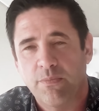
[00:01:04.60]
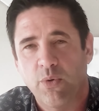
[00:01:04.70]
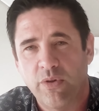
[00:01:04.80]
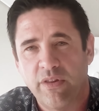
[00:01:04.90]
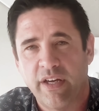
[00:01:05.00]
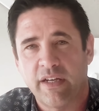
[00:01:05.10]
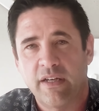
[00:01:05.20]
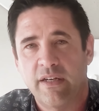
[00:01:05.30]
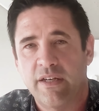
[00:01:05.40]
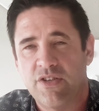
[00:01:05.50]
important thing,
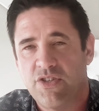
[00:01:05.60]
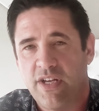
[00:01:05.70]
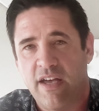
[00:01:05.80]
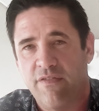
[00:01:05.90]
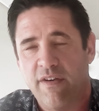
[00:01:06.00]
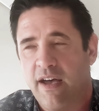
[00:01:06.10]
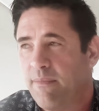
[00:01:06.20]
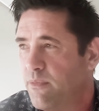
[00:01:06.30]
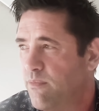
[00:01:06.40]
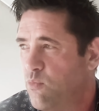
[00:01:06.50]
is to have
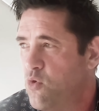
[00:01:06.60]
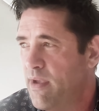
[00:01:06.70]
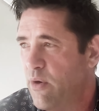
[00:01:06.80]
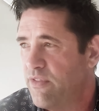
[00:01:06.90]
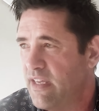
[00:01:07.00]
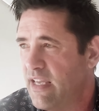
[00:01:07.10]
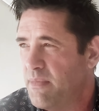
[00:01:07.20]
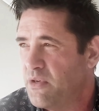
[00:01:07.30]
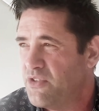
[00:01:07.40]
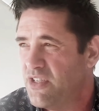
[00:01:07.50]
warm, healthy air,
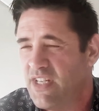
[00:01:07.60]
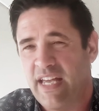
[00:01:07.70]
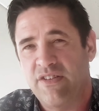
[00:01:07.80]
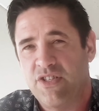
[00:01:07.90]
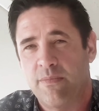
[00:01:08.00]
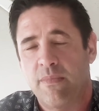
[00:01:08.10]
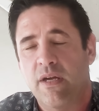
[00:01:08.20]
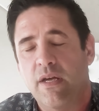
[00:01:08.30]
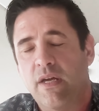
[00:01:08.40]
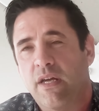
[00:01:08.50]
because he's had some
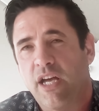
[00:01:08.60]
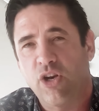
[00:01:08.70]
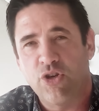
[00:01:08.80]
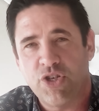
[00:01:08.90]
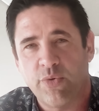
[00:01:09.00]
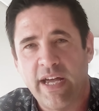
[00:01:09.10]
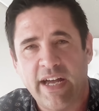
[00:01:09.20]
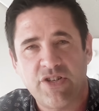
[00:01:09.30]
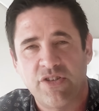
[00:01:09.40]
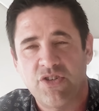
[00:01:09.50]
allergic
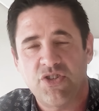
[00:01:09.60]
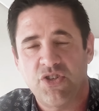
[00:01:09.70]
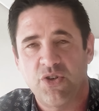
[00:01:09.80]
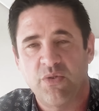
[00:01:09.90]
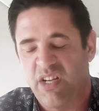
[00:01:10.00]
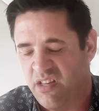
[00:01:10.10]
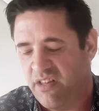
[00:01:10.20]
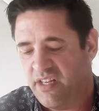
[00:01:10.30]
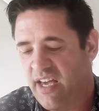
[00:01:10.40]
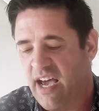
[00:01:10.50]
reactions to either
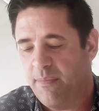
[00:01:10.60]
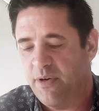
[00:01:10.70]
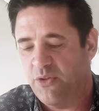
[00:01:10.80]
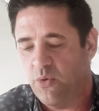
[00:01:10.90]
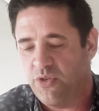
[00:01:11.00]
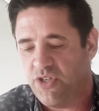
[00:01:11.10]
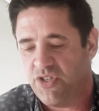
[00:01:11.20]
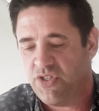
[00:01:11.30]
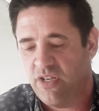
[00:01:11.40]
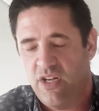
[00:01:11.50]
the carpet or
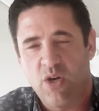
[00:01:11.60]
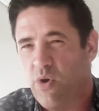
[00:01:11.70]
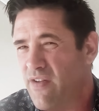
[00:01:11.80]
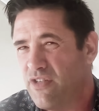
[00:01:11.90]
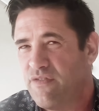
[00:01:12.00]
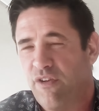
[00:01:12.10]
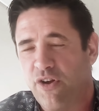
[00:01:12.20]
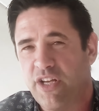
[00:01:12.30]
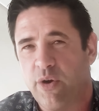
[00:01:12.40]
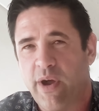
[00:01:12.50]
just whatever's
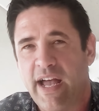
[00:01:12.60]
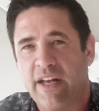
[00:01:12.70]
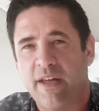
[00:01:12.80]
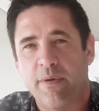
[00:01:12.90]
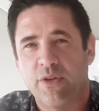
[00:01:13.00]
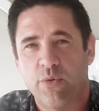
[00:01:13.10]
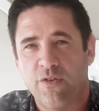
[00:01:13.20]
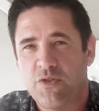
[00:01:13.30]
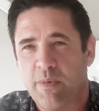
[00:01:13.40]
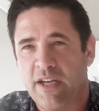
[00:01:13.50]
floating around up in the
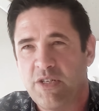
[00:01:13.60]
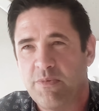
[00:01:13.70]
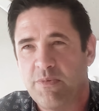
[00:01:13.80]
roof space.